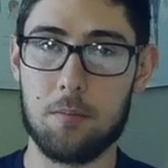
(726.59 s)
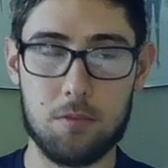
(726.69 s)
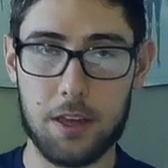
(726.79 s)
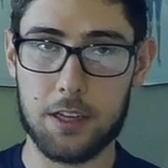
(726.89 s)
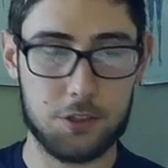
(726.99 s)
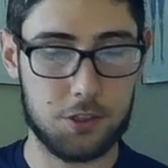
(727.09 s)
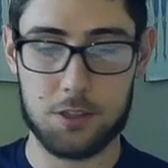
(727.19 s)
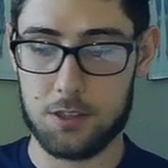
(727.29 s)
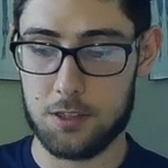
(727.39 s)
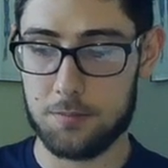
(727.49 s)
thing. It's
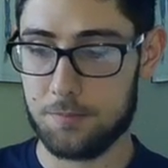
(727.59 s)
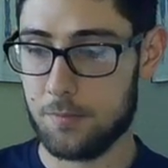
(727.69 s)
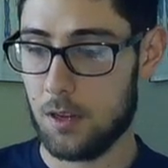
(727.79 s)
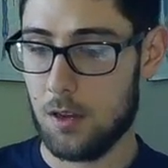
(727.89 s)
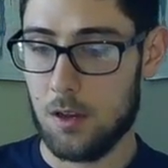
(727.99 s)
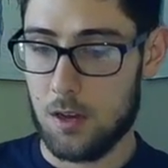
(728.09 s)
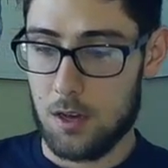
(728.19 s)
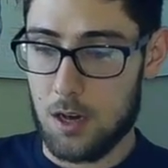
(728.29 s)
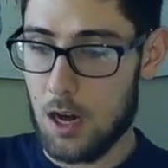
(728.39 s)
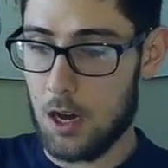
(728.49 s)
just in
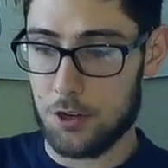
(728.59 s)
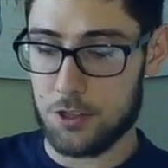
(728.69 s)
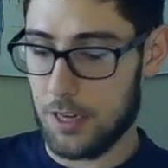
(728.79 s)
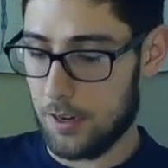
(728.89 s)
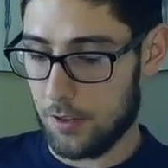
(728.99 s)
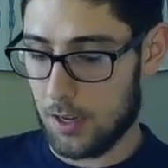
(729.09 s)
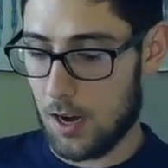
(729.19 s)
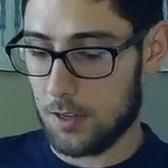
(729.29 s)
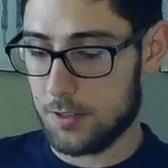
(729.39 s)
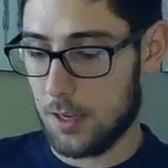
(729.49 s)
understanding the
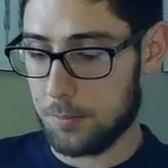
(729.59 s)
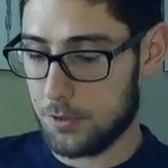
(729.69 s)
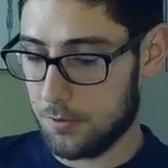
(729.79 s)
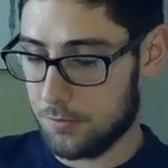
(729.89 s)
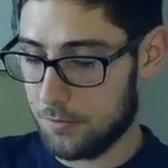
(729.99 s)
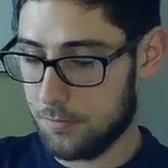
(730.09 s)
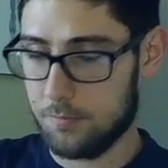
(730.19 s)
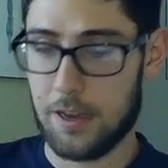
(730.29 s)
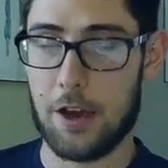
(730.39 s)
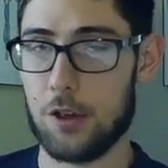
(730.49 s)
concepts of
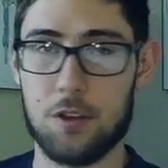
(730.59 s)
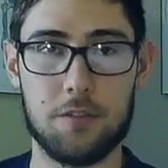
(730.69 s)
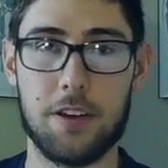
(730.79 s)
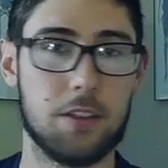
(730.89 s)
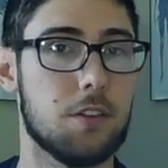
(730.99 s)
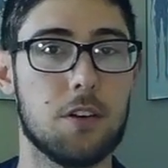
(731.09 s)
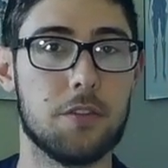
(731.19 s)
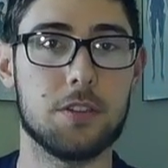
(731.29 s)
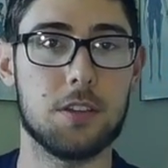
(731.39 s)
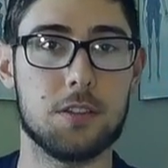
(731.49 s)
how you can affect the nervous
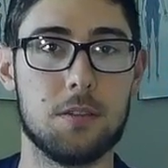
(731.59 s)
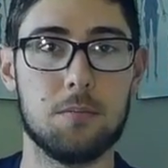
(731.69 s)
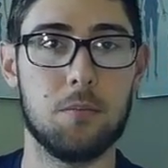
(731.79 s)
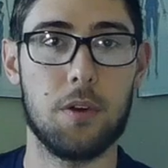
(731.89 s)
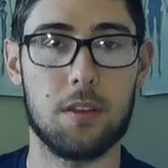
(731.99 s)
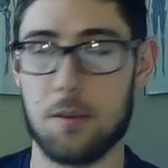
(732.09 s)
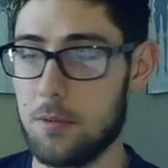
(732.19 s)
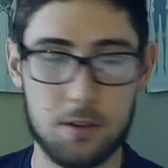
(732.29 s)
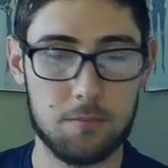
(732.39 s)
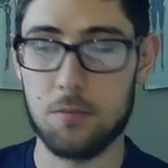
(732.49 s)
system with it. I mean,
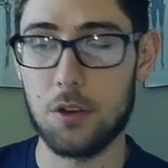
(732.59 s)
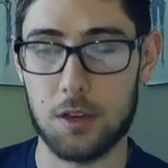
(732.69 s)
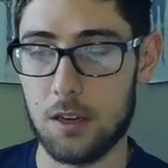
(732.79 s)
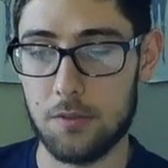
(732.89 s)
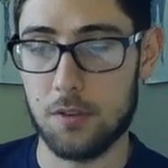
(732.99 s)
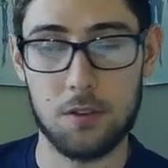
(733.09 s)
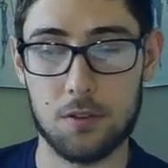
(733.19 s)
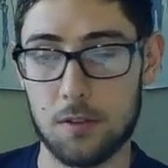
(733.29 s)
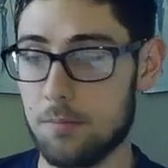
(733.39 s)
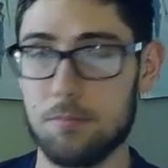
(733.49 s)
you could even use
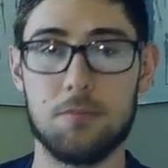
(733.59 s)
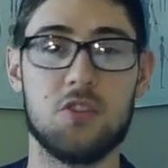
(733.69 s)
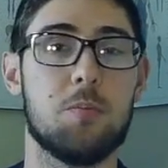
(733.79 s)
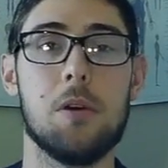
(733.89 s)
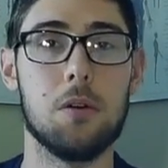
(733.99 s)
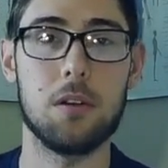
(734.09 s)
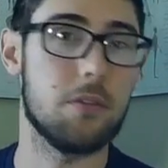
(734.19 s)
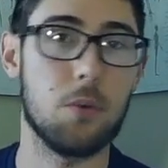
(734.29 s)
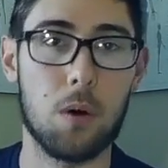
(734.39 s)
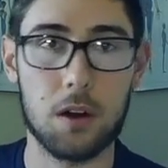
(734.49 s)
a spoon if you
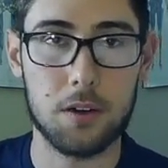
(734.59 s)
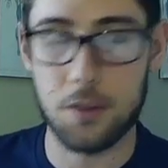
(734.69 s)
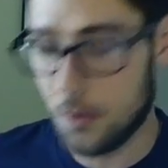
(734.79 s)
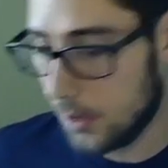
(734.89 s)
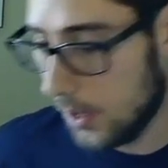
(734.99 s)
wanted